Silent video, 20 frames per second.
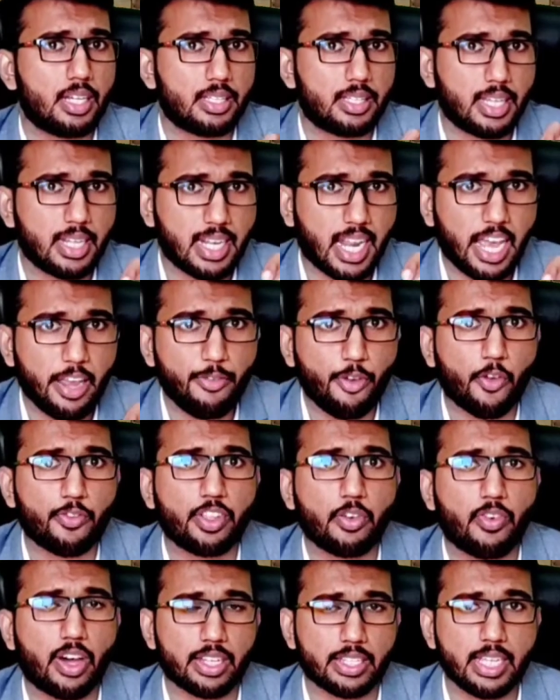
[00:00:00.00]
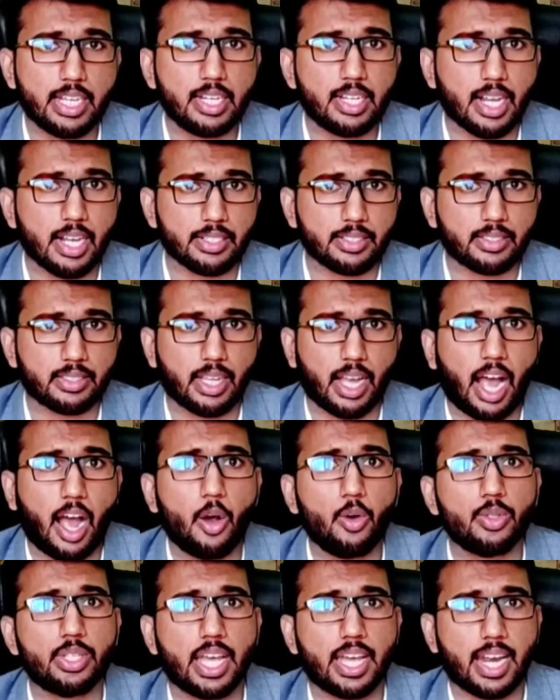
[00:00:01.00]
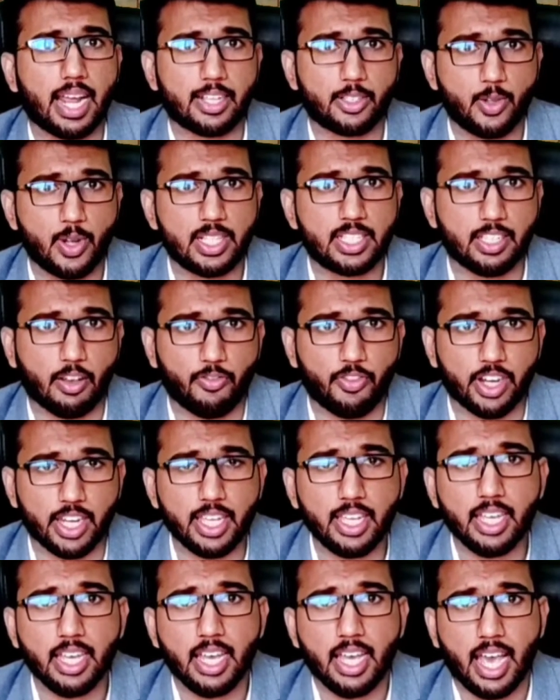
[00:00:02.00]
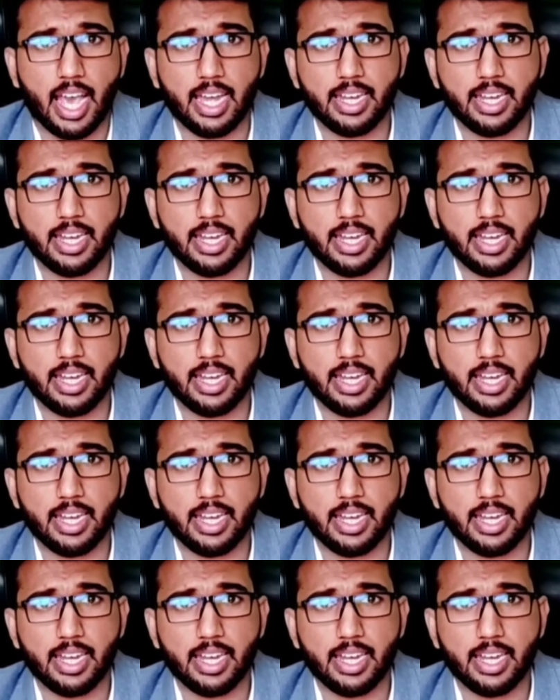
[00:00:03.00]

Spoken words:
the life of the working class, how they are actually suffering,